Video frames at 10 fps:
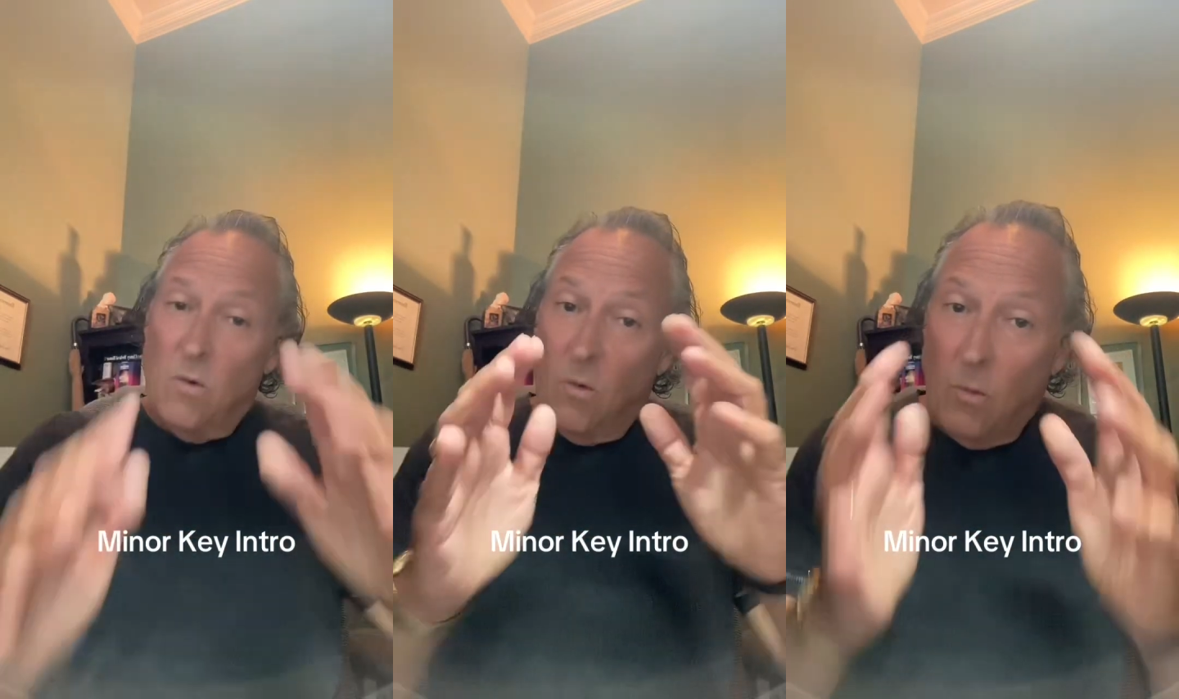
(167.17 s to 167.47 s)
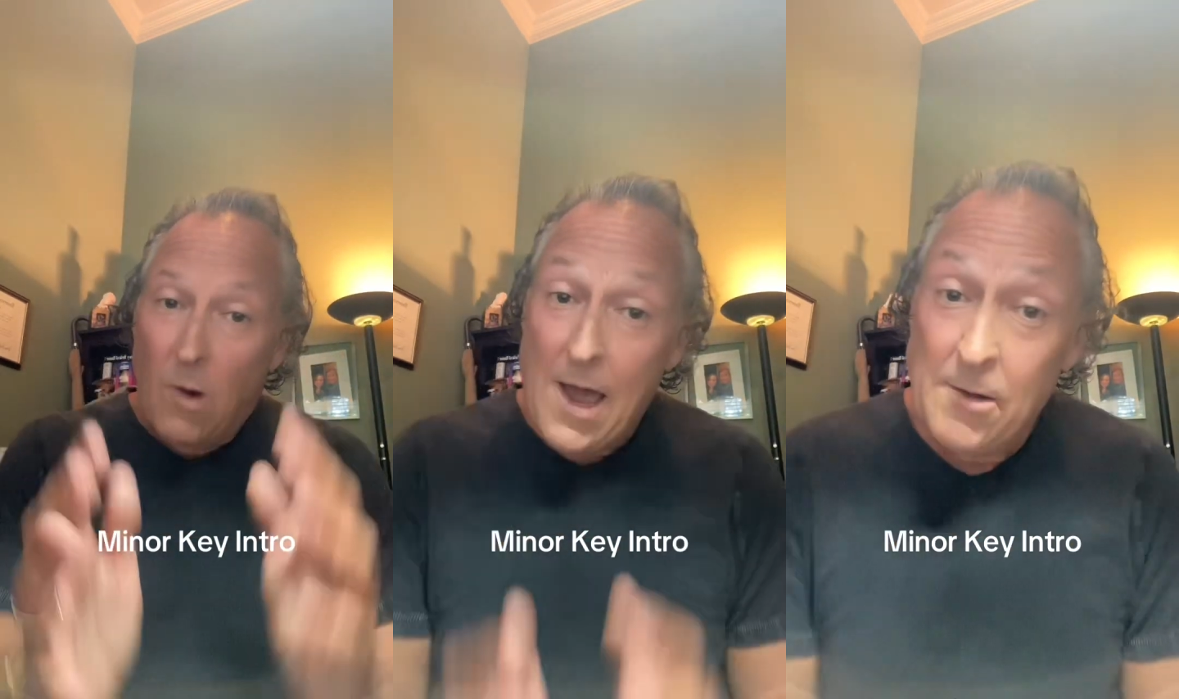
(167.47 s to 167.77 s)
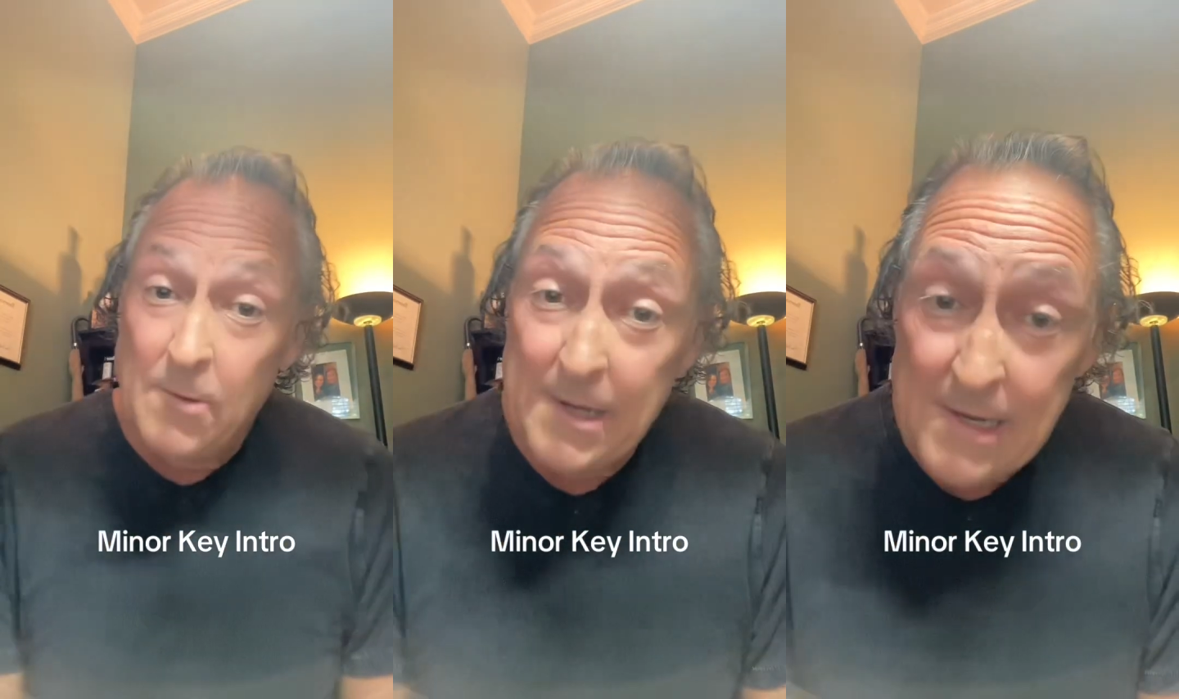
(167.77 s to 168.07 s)
Why
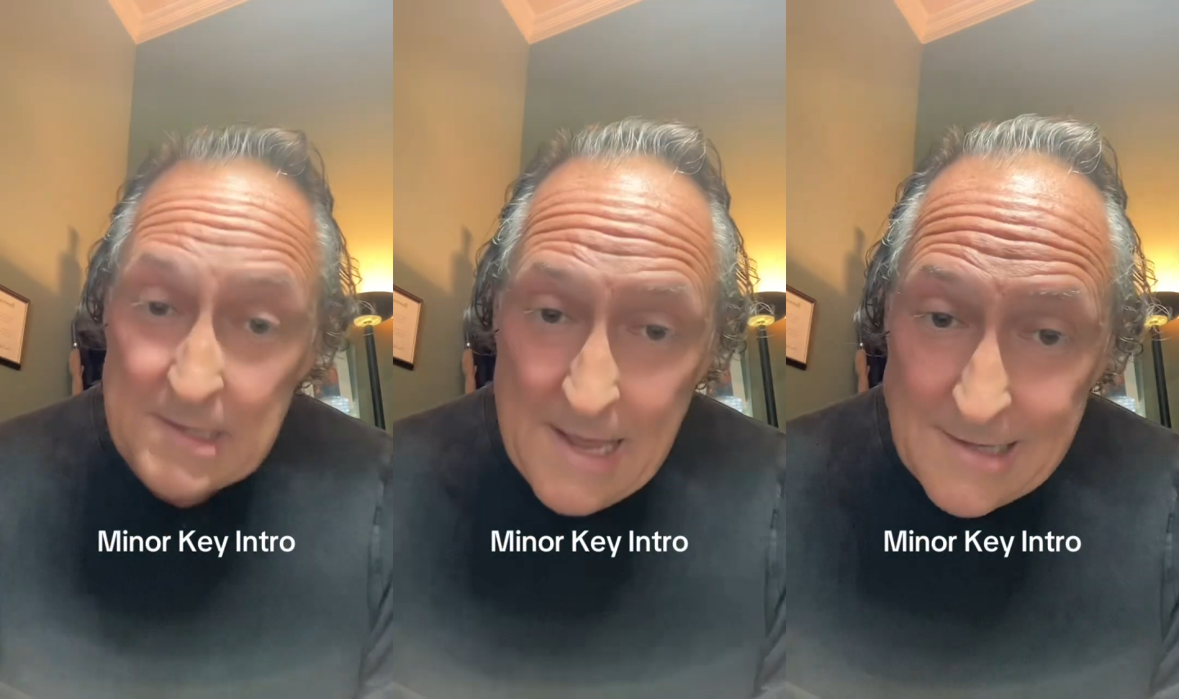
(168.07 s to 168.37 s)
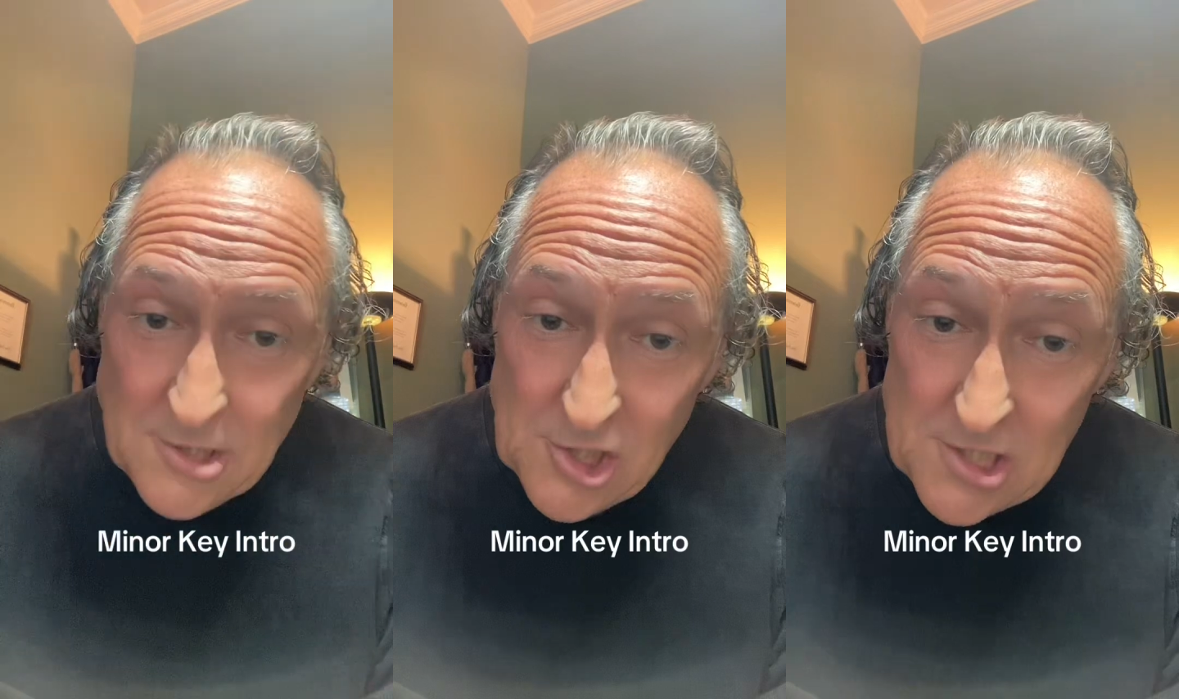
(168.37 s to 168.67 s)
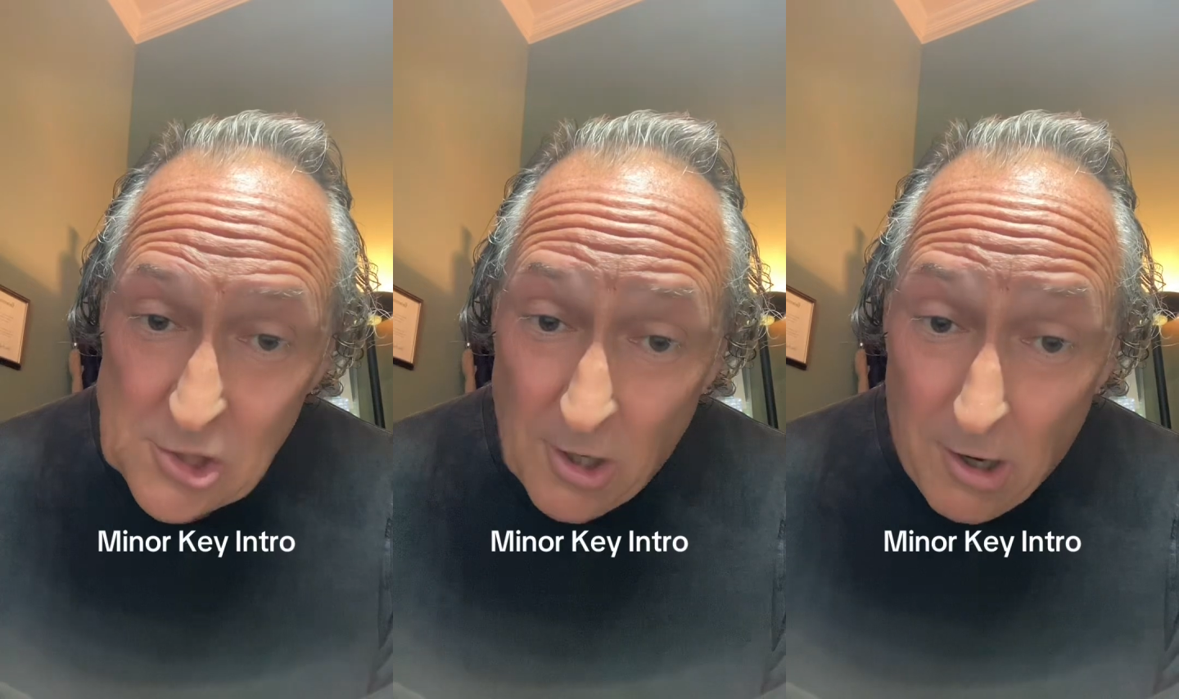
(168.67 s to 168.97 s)
do we need that G
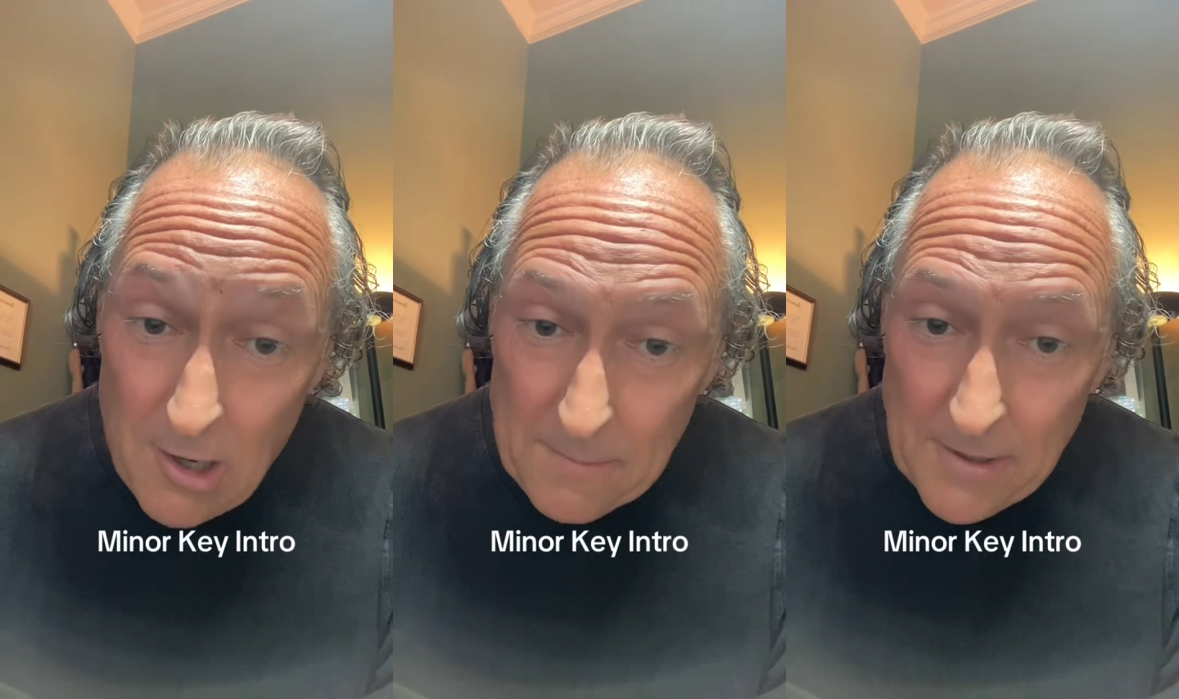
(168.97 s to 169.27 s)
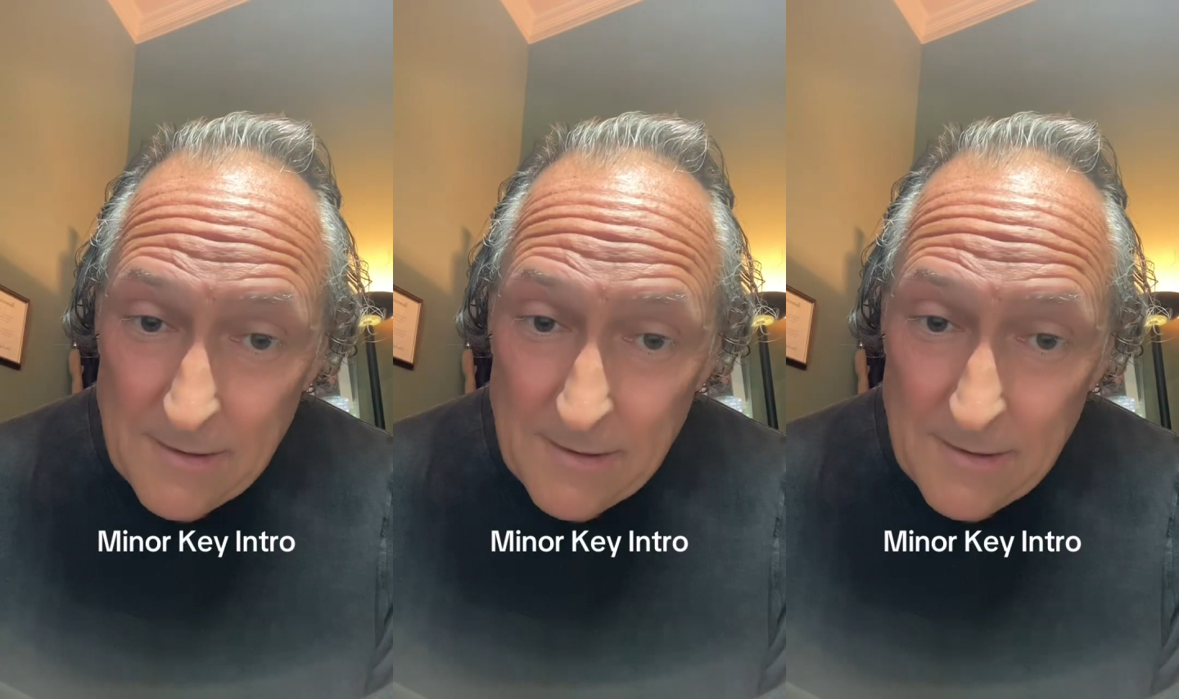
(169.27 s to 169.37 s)
sharp,